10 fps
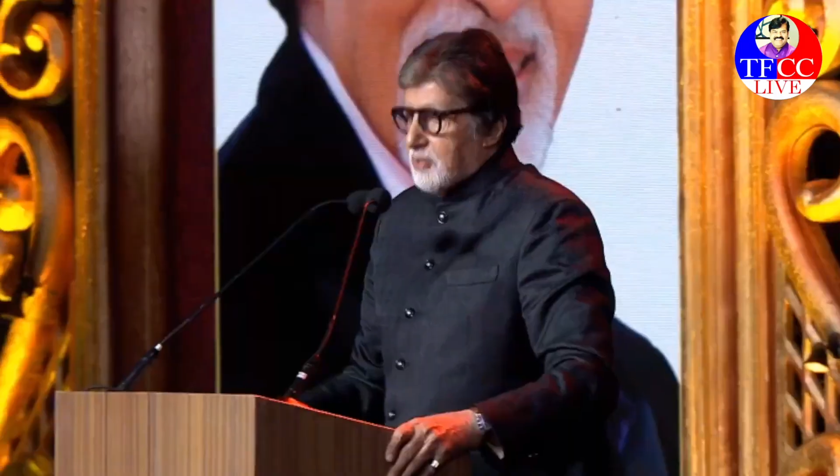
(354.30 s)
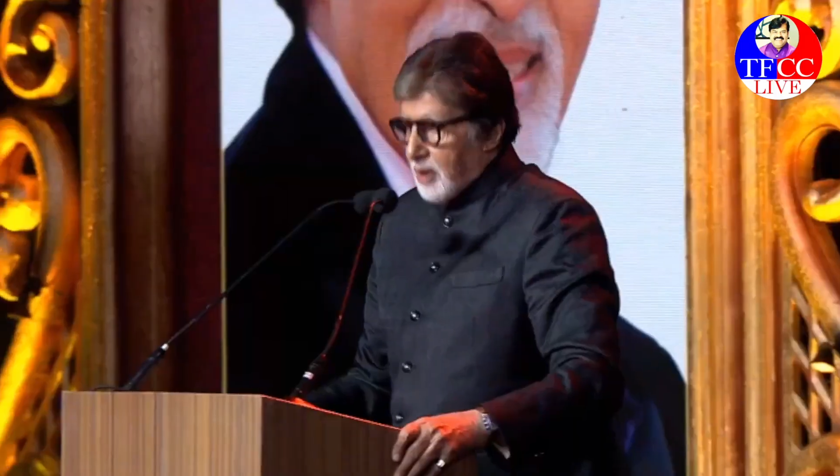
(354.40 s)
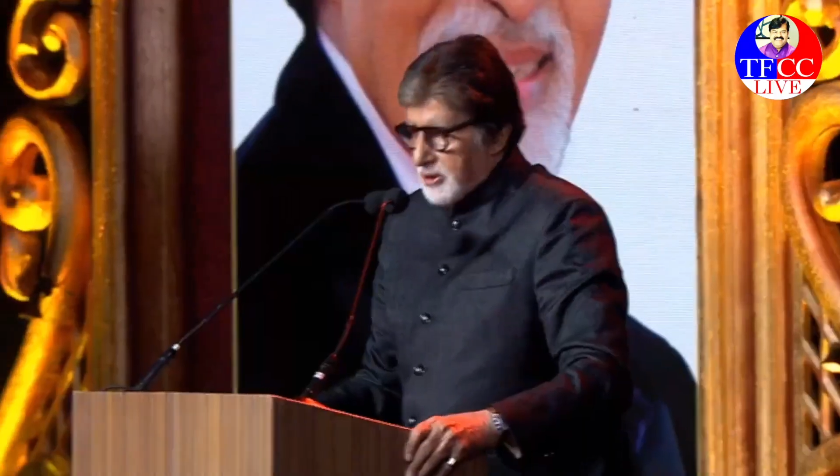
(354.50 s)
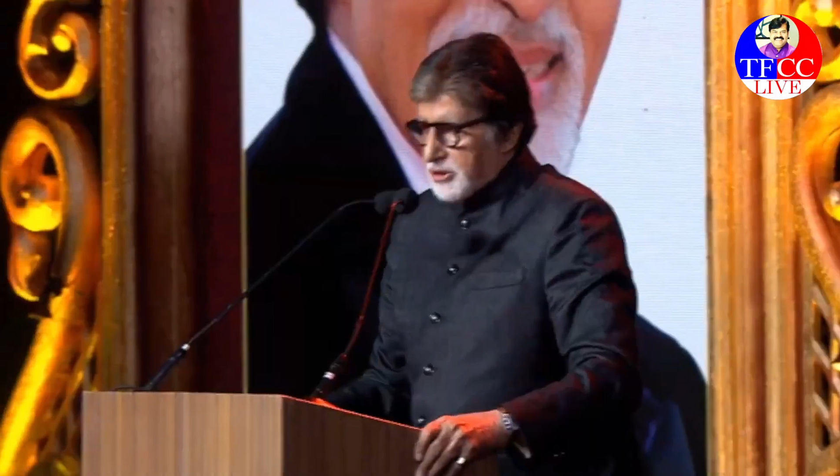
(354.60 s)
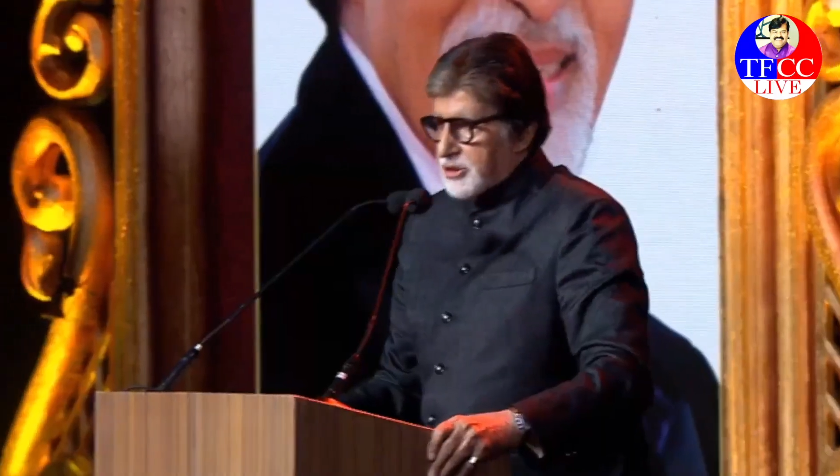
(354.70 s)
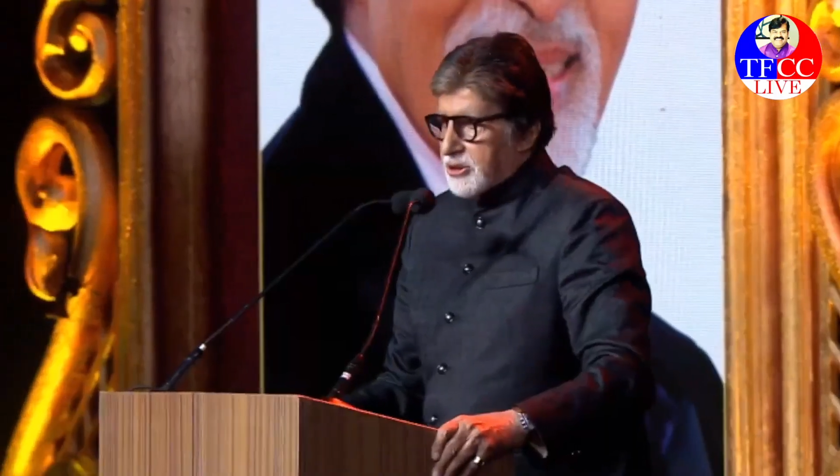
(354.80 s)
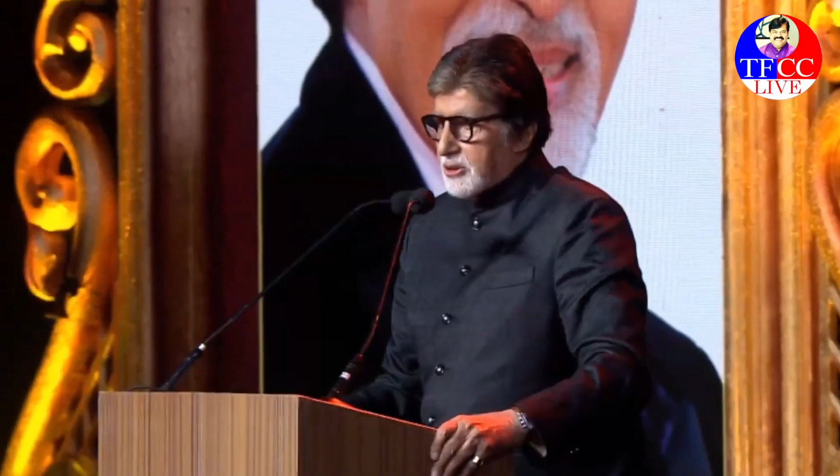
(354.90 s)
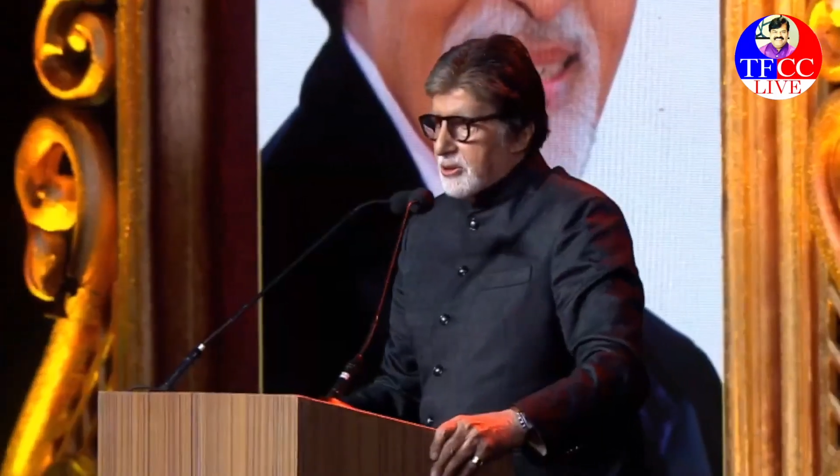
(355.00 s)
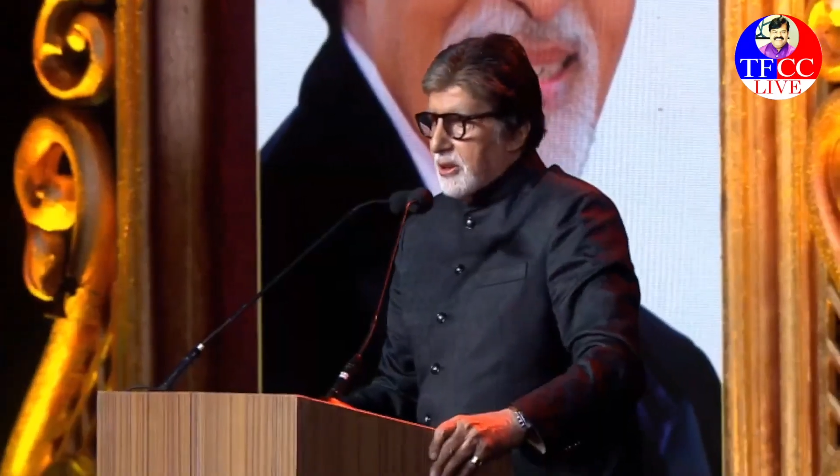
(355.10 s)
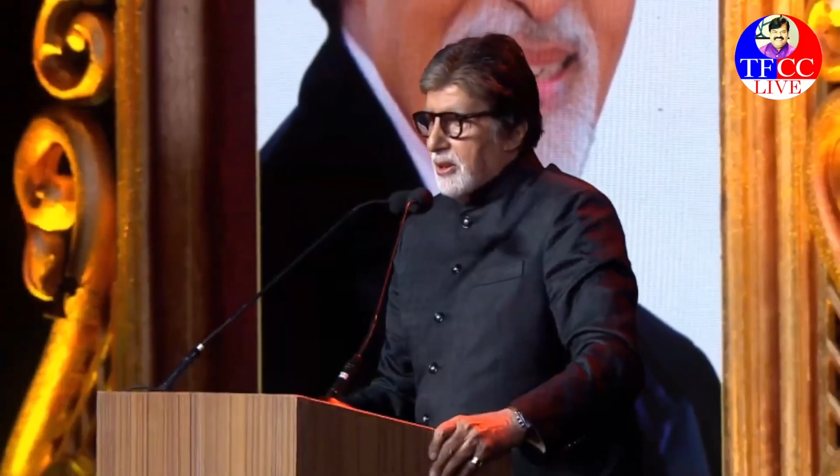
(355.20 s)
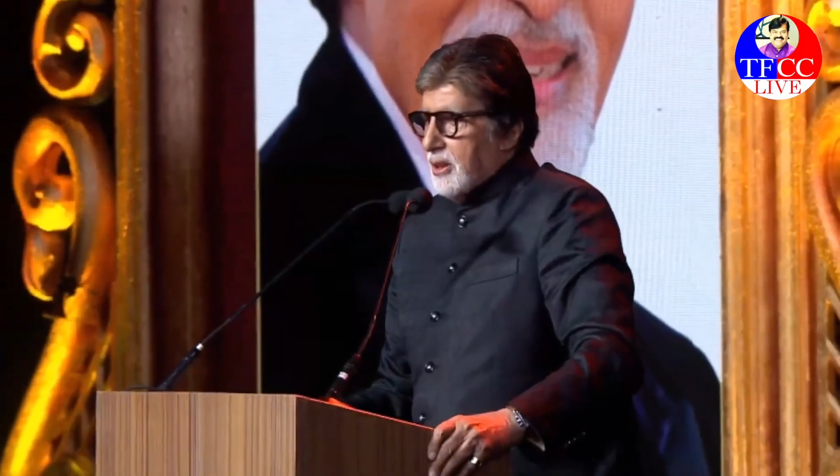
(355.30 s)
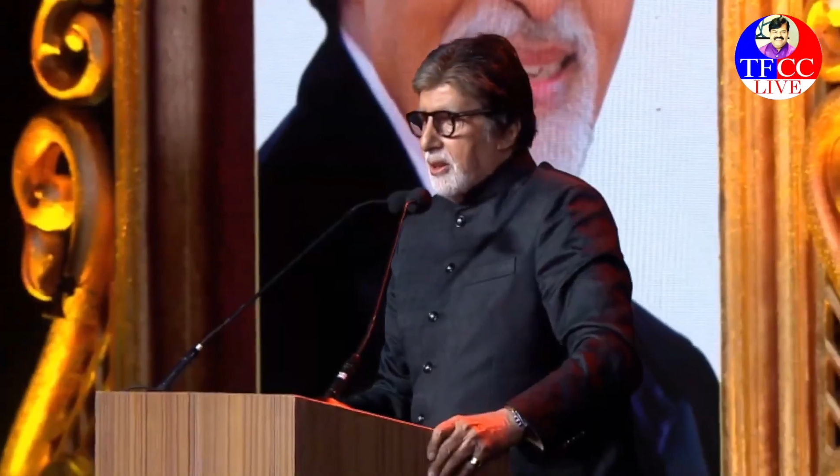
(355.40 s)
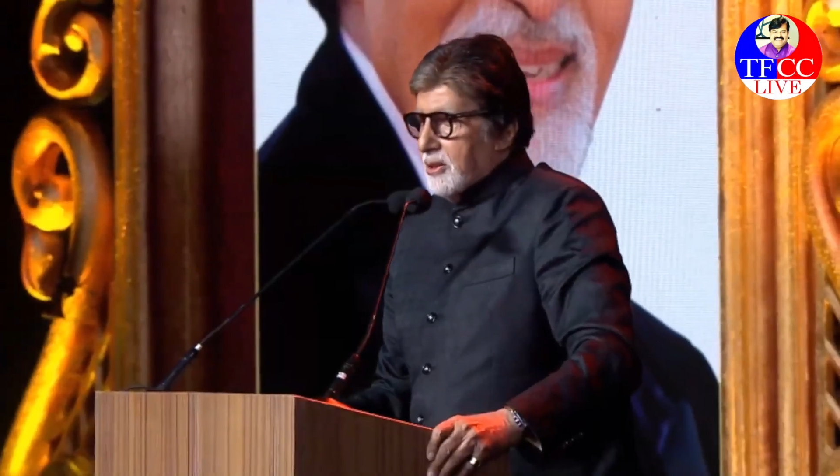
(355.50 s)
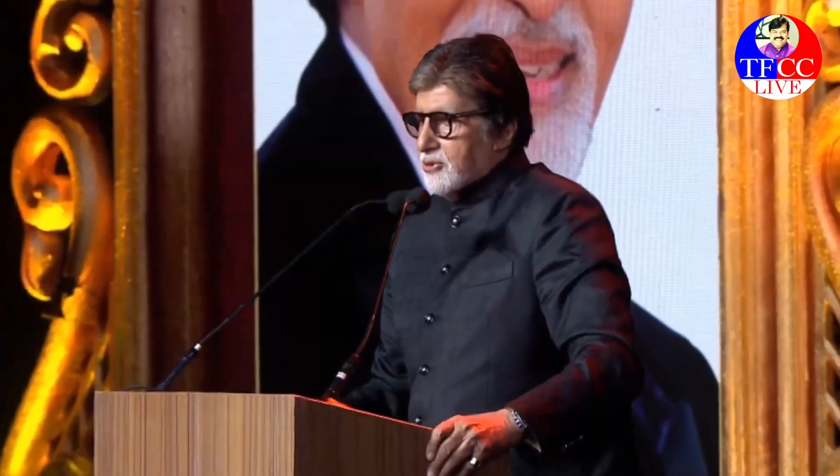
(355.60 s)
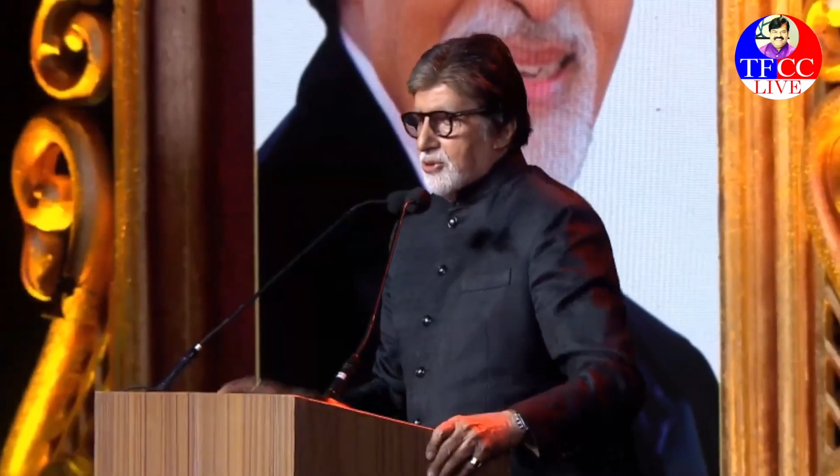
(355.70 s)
some lunch, and